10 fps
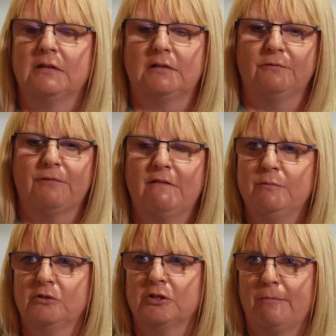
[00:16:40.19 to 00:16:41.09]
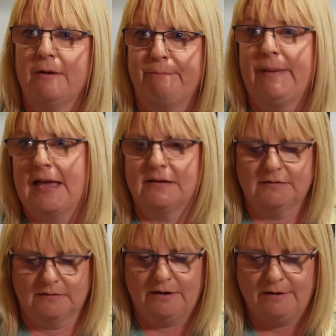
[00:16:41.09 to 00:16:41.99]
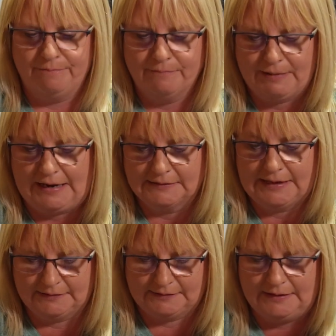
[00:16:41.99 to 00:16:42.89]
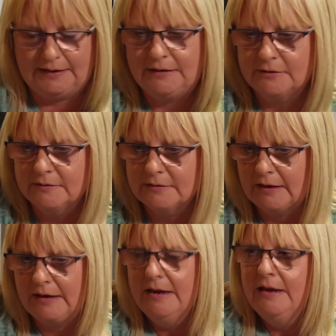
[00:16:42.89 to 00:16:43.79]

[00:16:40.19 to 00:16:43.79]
This is very much a pet casting agency.